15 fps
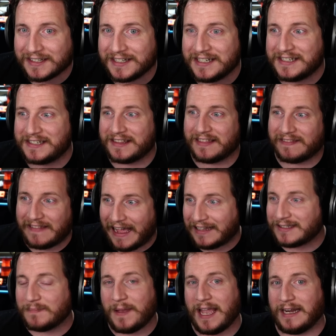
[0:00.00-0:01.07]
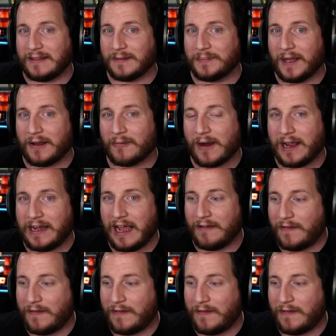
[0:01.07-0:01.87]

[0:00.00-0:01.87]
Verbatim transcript: because that's a pain in the butt right now.